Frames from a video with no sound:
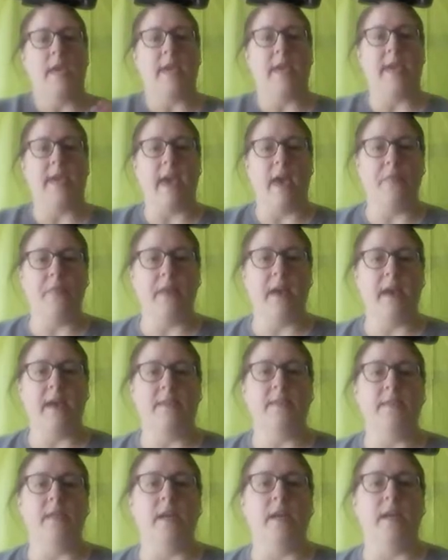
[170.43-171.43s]
Get
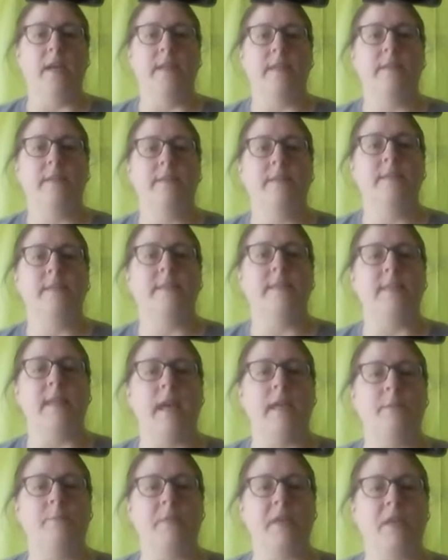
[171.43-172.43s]
that done.
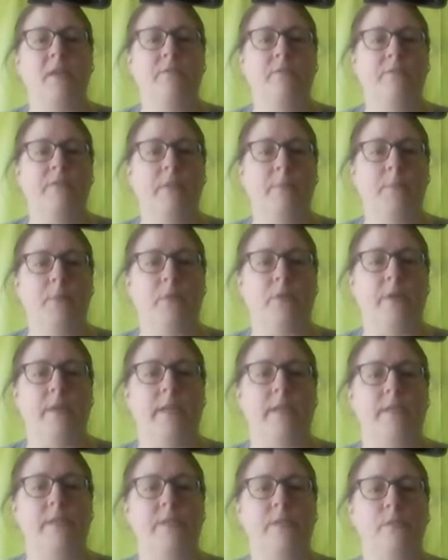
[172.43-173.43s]
Send me a flip
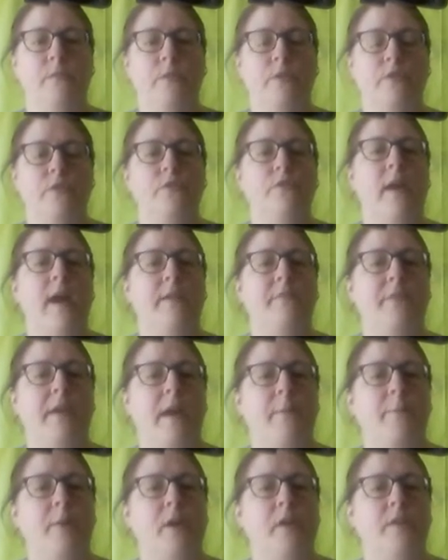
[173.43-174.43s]
grid as soon as you have
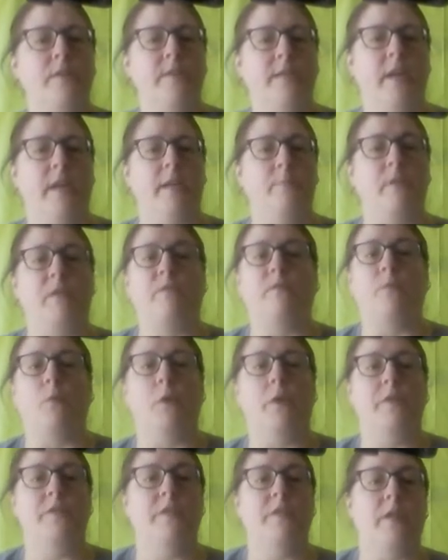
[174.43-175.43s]
that part done before
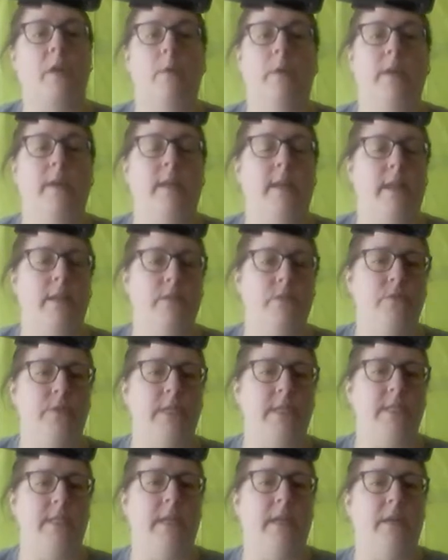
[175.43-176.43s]
you start working on your
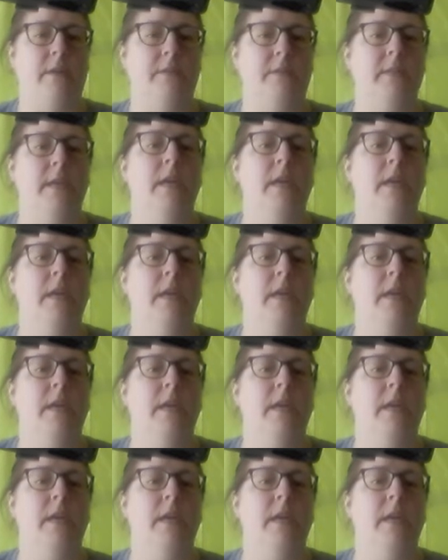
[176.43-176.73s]
details,